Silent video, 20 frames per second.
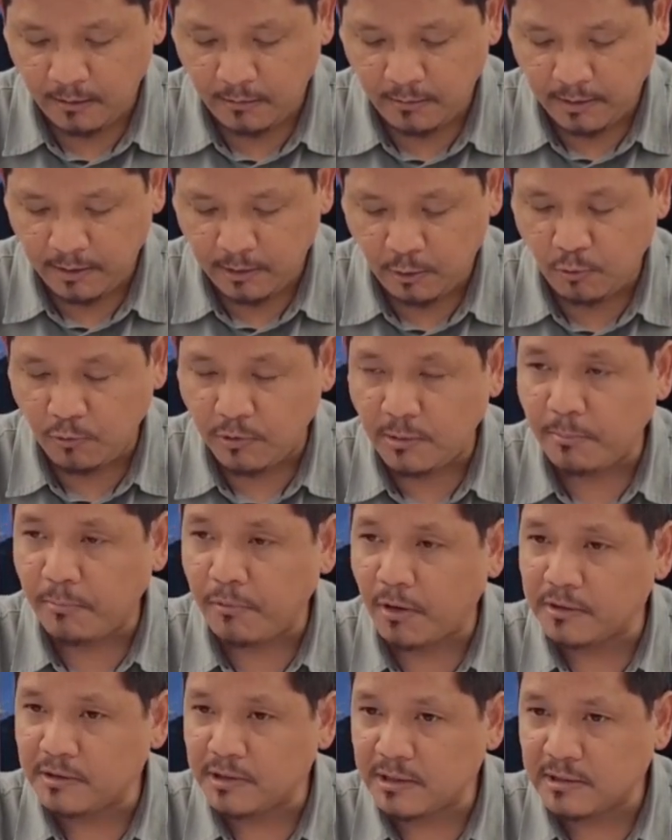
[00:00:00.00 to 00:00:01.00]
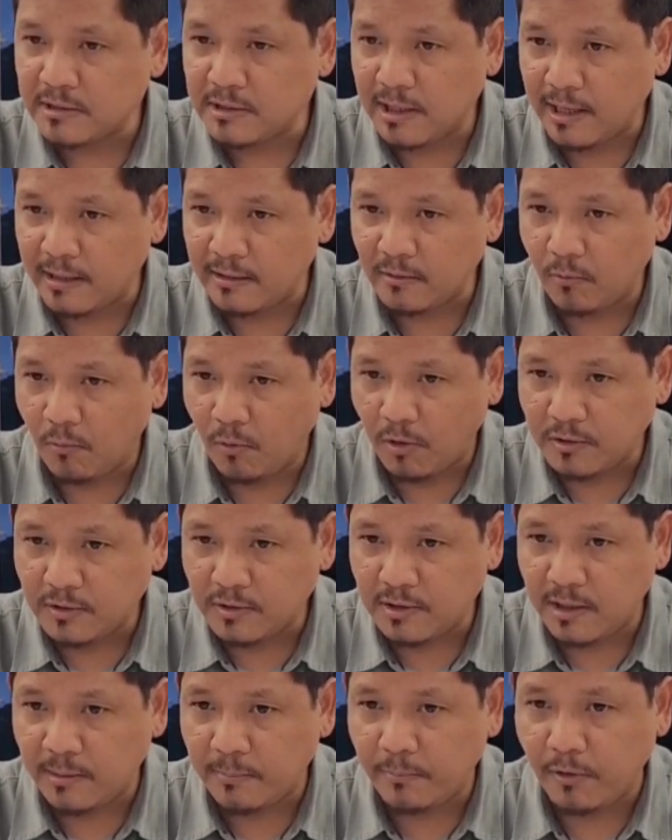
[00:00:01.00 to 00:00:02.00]
including projects like the
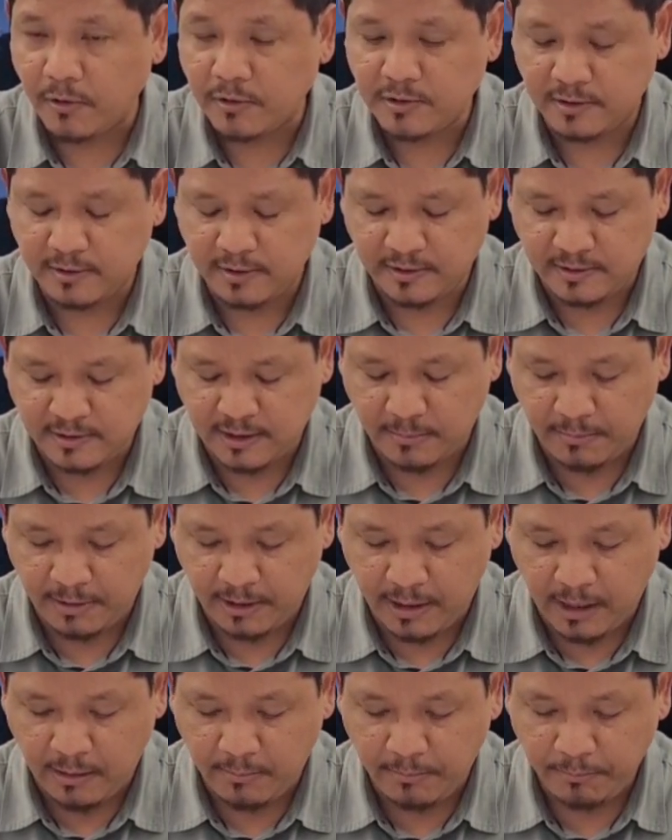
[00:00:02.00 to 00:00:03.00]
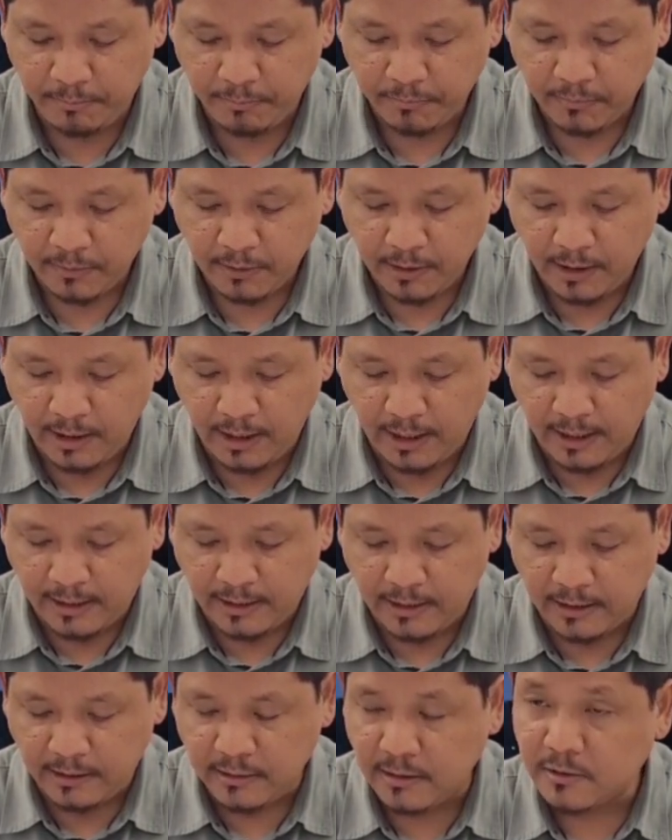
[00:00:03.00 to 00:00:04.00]
Wards Lake project that's coming up and
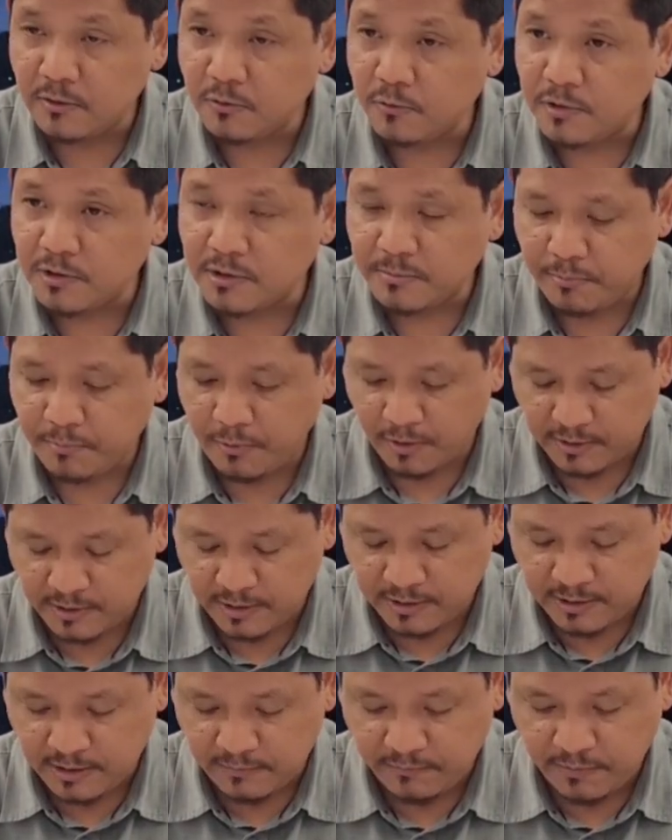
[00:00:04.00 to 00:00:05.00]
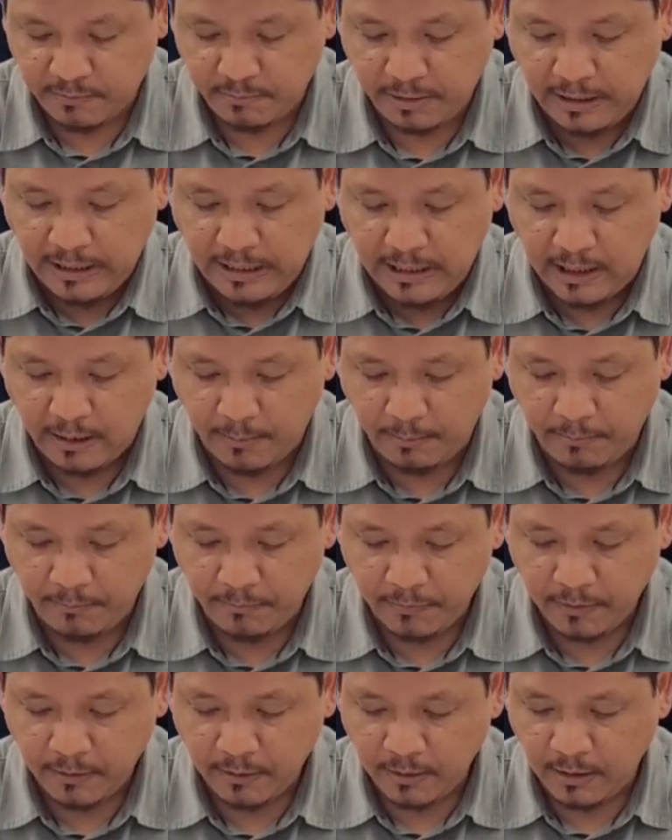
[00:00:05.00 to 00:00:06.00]
other tourism projects that we're building up.
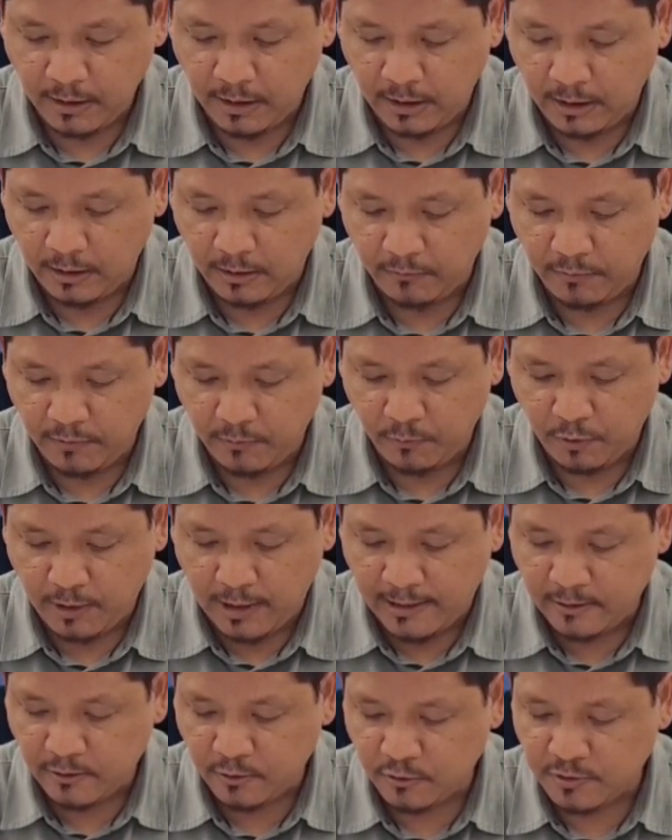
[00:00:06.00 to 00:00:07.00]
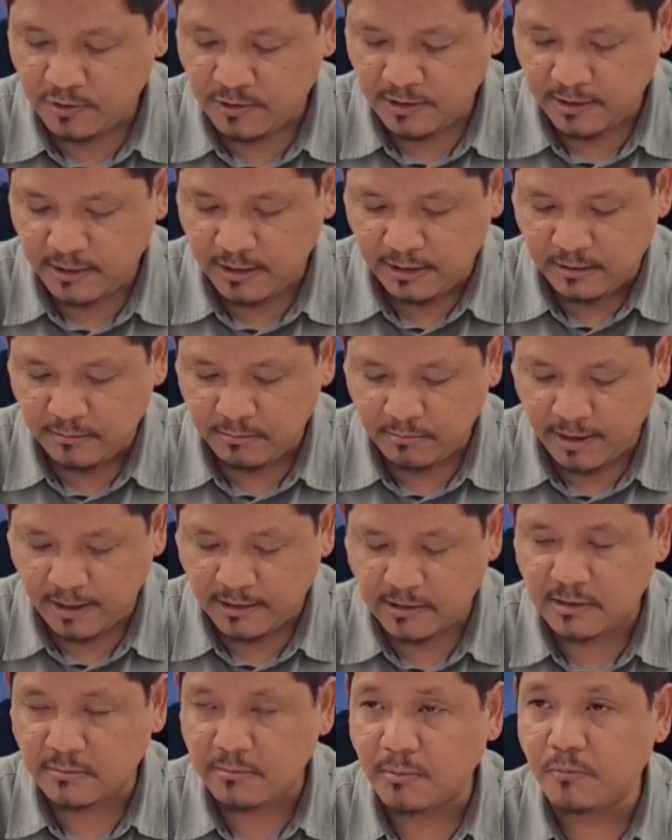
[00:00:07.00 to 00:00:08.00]
We would like to see that
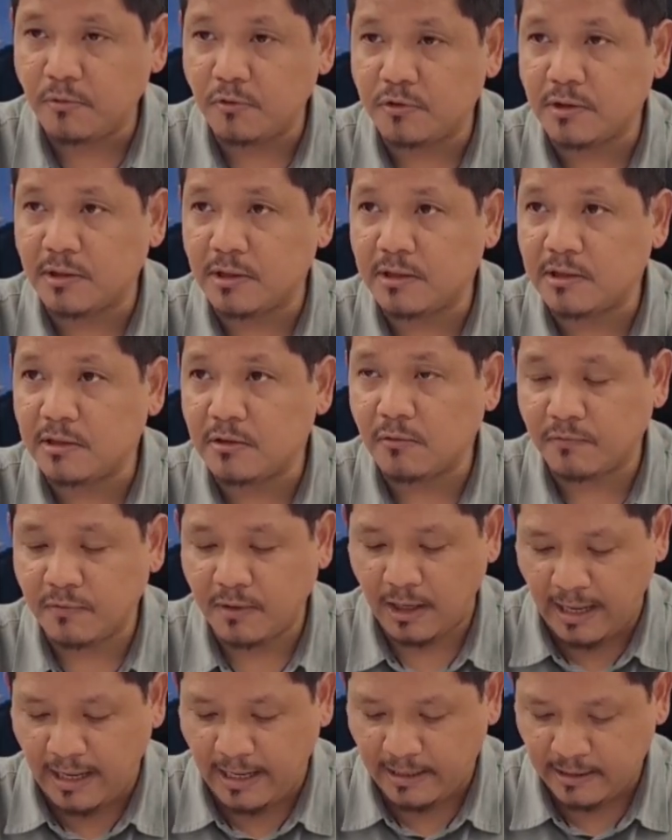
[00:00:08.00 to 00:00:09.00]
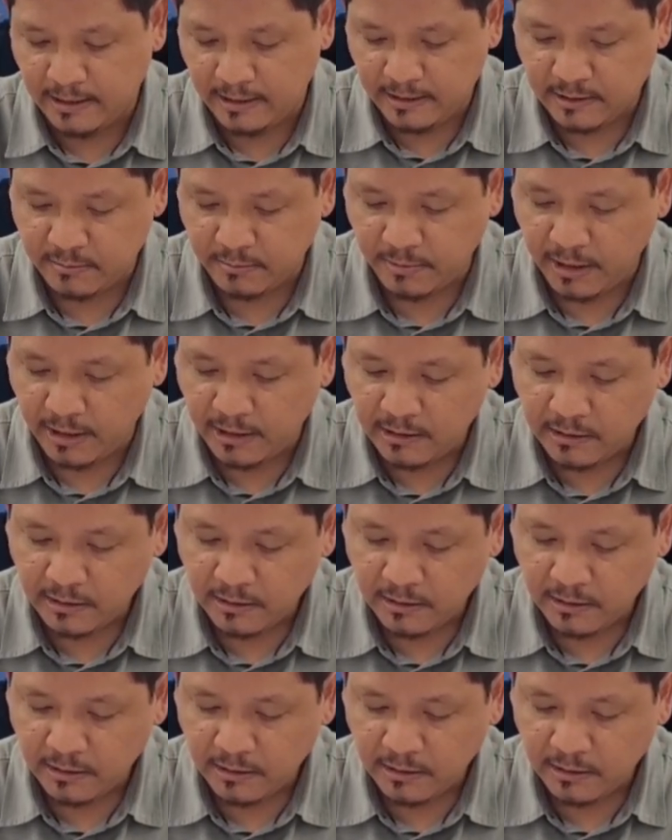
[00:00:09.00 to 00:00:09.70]
maximum utility of the land is made.